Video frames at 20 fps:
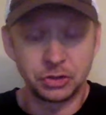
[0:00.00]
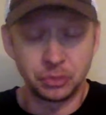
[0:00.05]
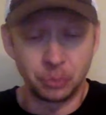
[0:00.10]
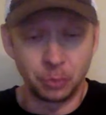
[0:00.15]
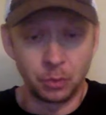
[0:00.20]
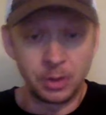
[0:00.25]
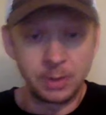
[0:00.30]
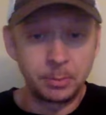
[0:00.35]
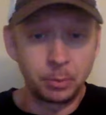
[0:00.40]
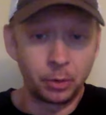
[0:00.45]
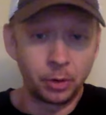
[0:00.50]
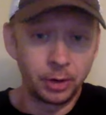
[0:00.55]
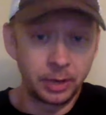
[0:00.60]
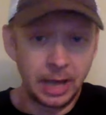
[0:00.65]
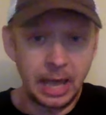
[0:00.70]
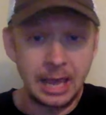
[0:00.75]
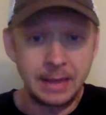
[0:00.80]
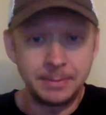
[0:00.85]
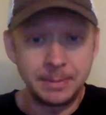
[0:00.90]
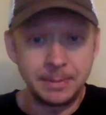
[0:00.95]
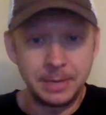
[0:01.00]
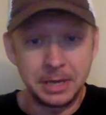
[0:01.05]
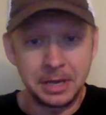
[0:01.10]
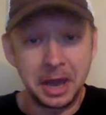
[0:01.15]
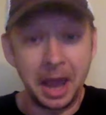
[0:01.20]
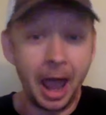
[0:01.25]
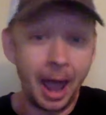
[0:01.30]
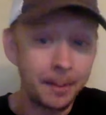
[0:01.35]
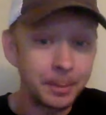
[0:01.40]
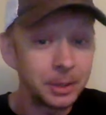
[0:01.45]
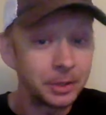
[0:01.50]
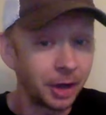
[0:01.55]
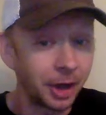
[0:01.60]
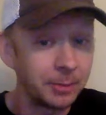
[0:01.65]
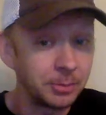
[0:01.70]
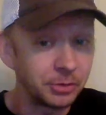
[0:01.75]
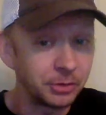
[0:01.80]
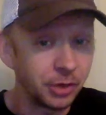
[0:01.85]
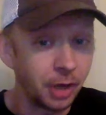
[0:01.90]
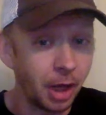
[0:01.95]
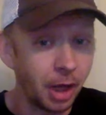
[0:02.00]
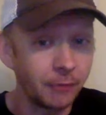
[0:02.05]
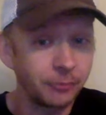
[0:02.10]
just reprint AP copy type stuff.